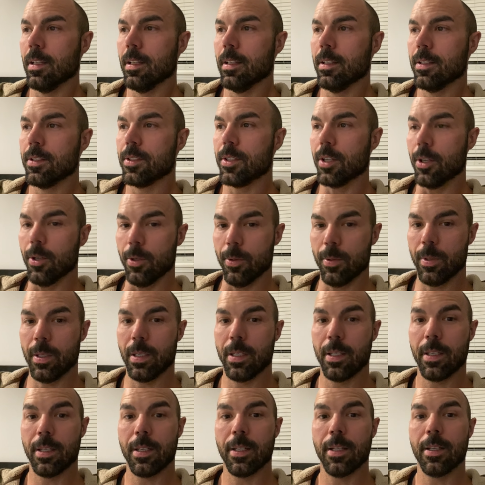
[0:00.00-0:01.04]
So
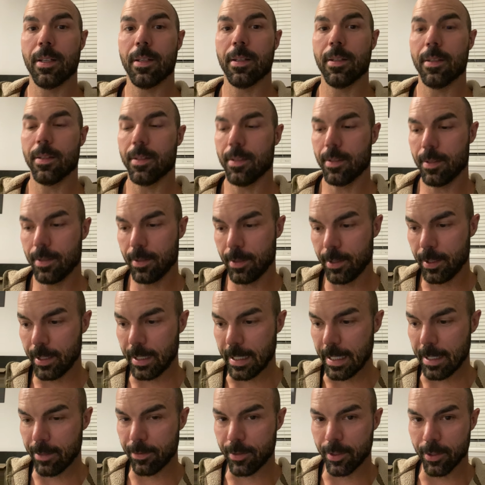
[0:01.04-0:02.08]
you
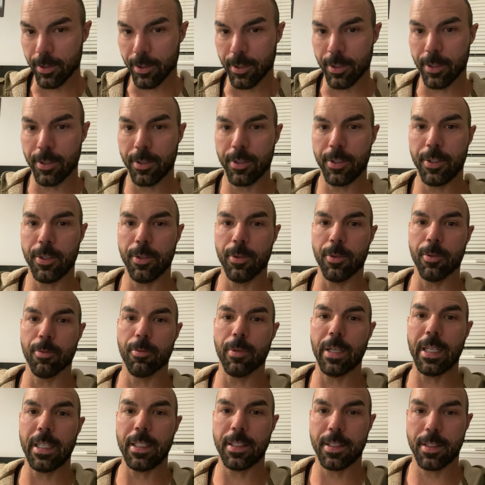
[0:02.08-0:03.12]
have to learn to
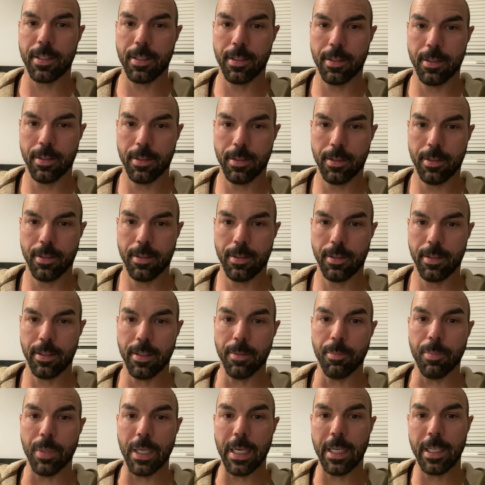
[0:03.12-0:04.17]
erase the
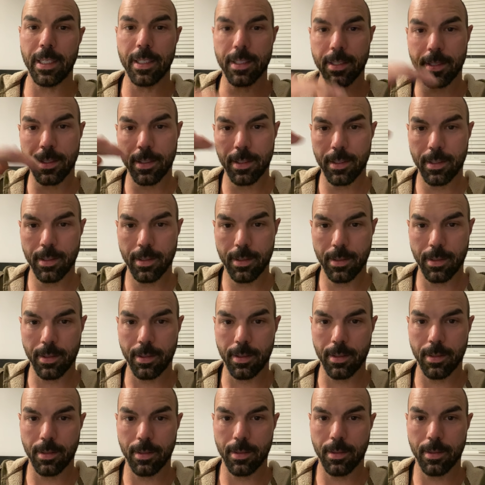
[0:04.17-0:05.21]
bias
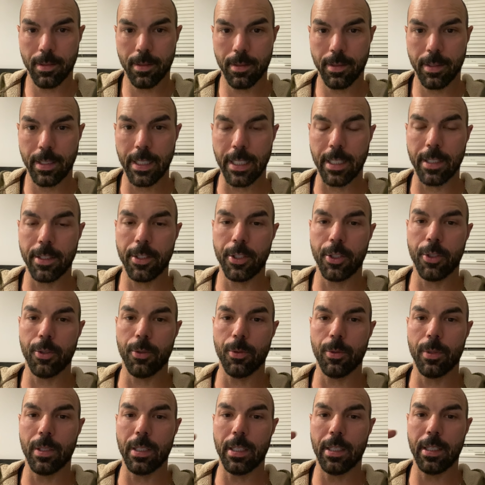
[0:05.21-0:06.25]
that
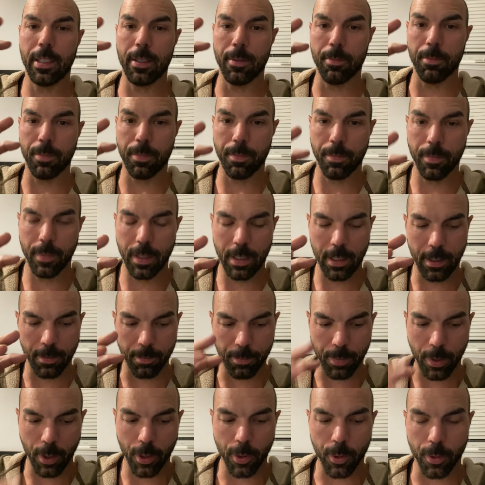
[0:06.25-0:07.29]
you Im
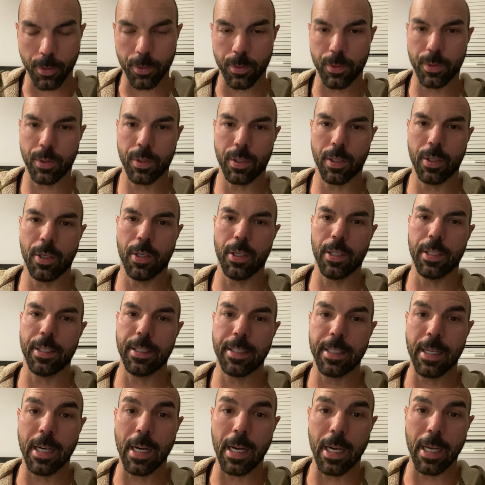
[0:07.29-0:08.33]
impose on
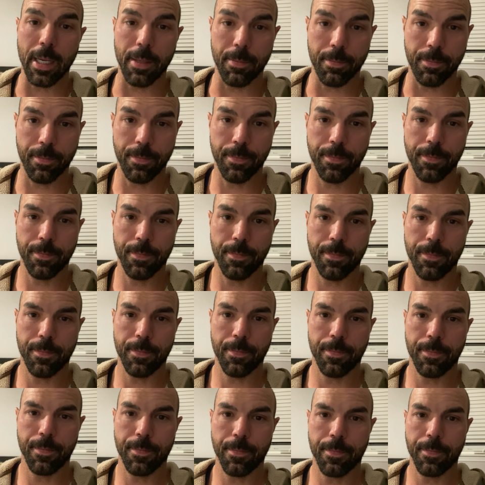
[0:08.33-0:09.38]
time
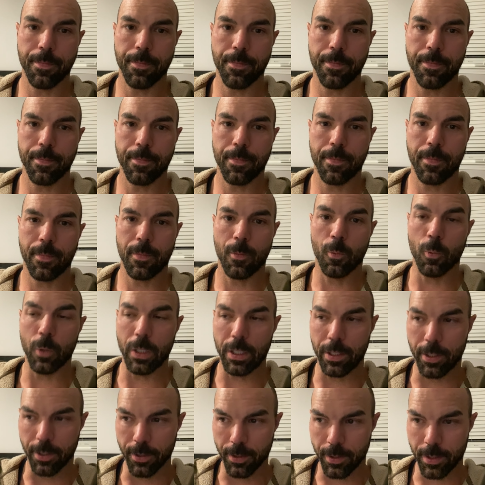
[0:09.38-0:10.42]

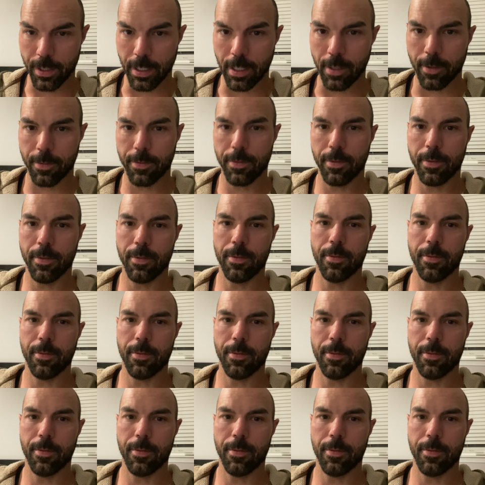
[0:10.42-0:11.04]
with yourself.